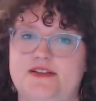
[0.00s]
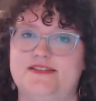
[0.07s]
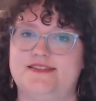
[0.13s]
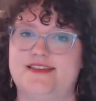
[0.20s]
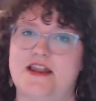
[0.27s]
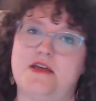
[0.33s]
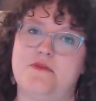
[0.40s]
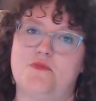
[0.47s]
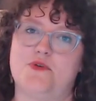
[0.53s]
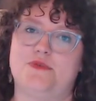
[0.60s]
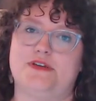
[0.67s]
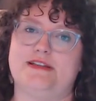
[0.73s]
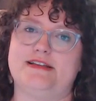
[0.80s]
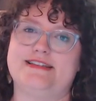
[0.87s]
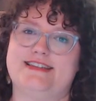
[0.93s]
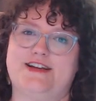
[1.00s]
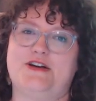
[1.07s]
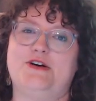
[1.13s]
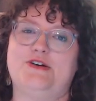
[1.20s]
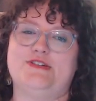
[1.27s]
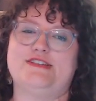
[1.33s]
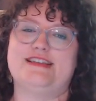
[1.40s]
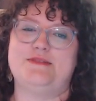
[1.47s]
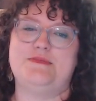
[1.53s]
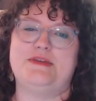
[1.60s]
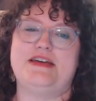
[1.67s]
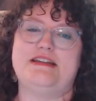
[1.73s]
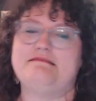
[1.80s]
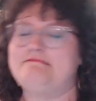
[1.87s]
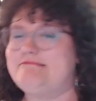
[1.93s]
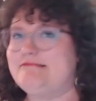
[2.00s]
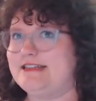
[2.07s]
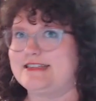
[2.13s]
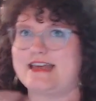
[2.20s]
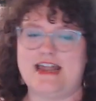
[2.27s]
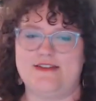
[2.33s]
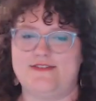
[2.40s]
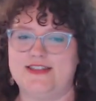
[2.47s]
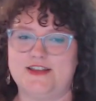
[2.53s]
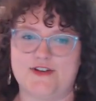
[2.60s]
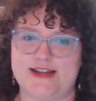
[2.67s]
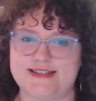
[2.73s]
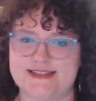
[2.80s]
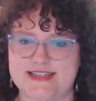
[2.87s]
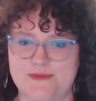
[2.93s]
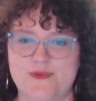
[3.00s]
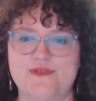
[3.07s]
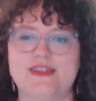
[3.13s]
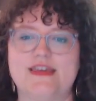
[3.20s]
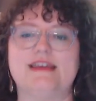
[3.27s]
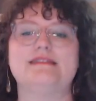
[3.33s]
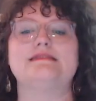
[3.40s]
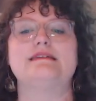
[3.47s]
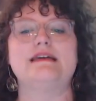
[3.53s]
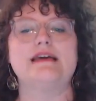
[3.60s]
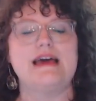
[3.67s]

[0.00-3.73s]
setting more realistic goals than men, just kind of in the grand scheme of things.